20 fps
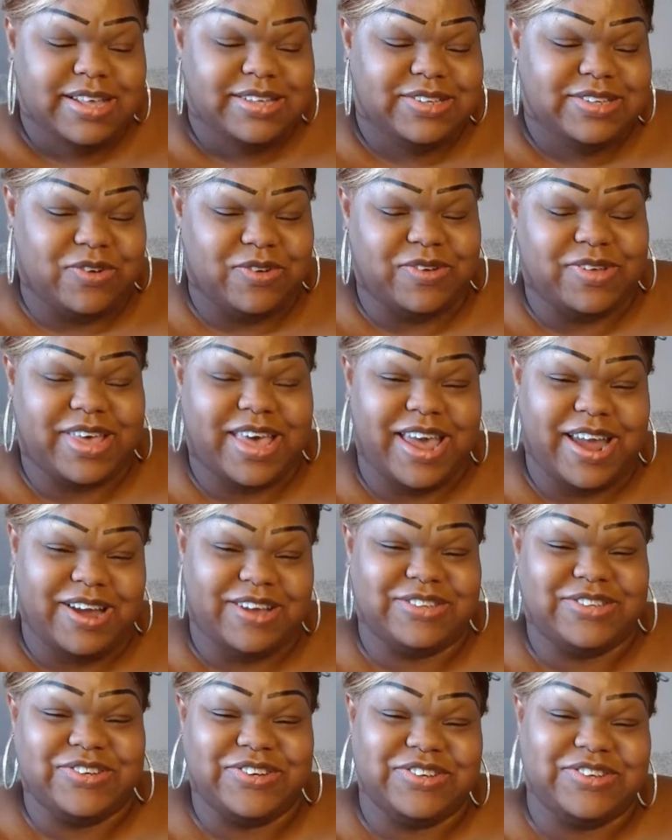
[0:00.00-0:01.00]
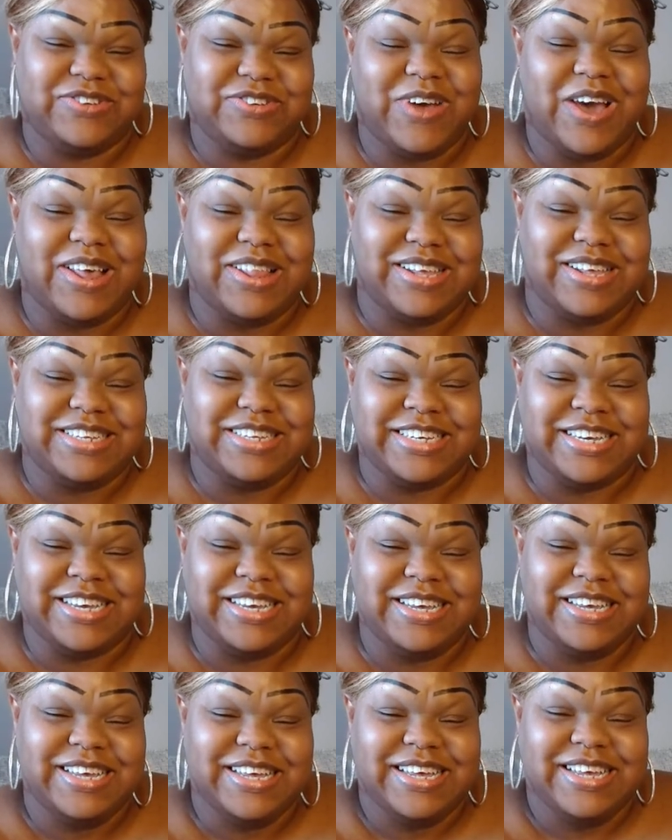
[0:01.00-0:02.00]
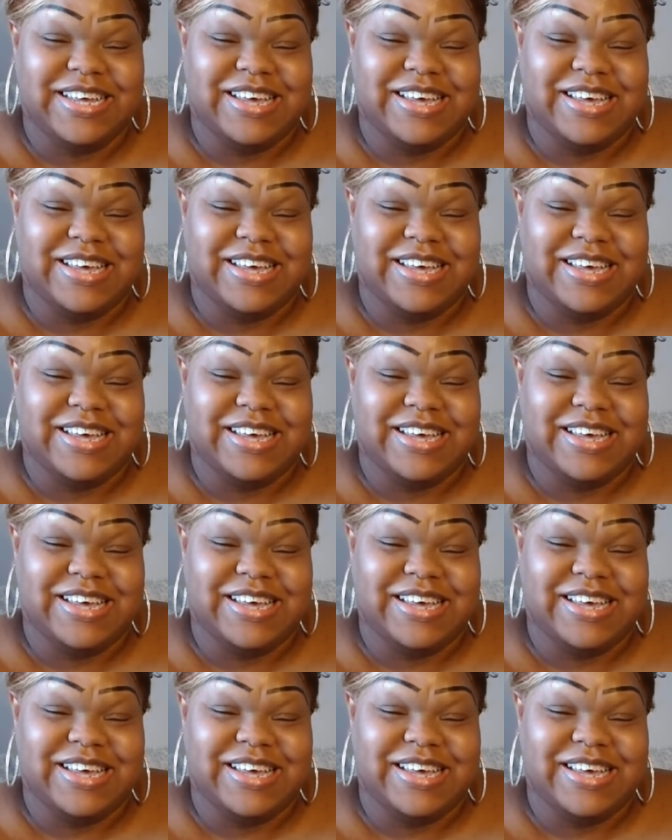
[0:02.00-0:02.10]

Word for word: So Cancer astrology.